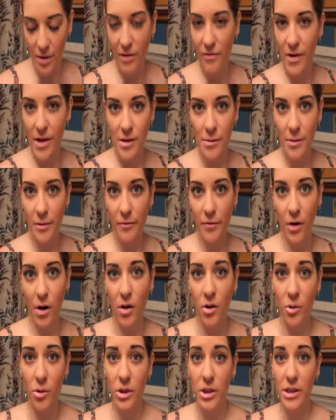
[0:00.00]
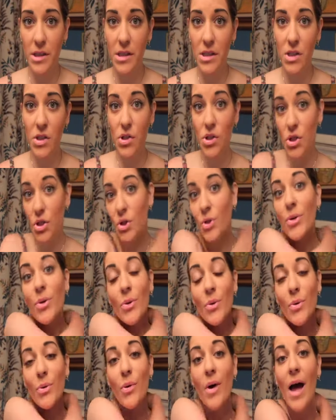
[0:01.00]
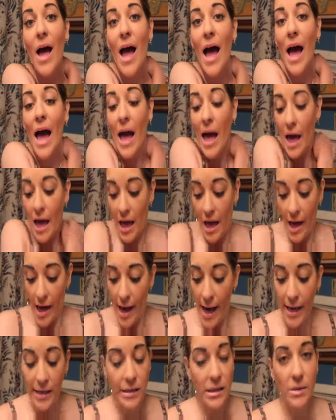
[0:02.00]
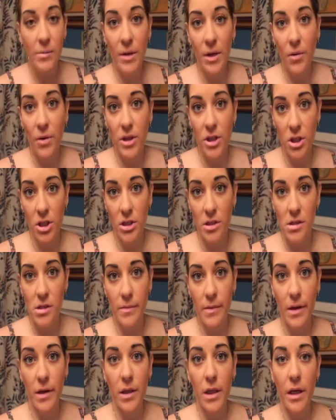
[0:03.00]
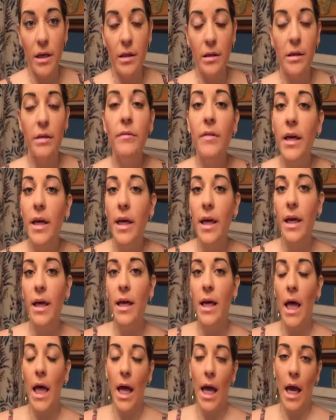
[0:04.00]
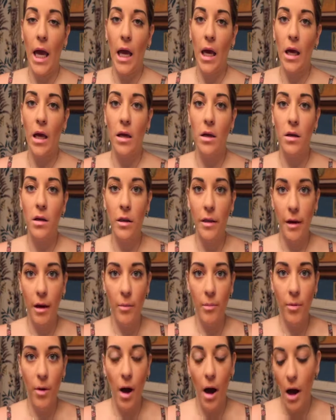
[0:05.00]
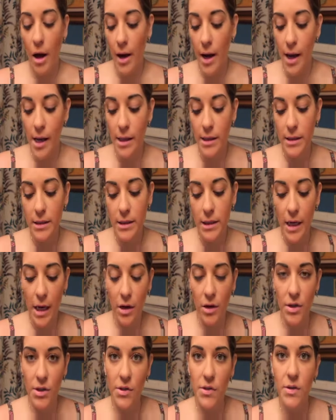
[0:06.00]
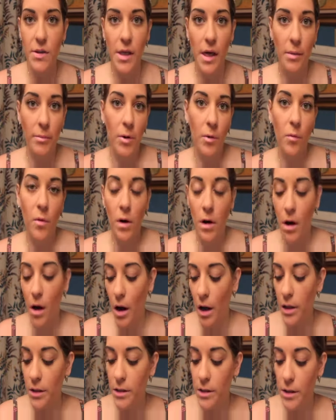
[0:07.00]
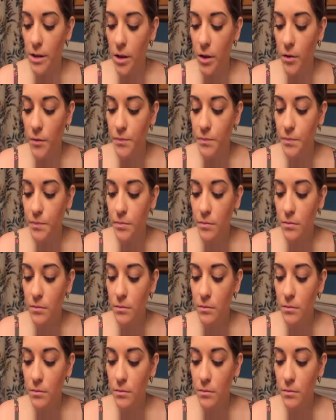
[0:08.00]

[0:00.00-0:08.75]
my Facebook followers to ask me questions about Young Living and their products and how to use them and whatnot. So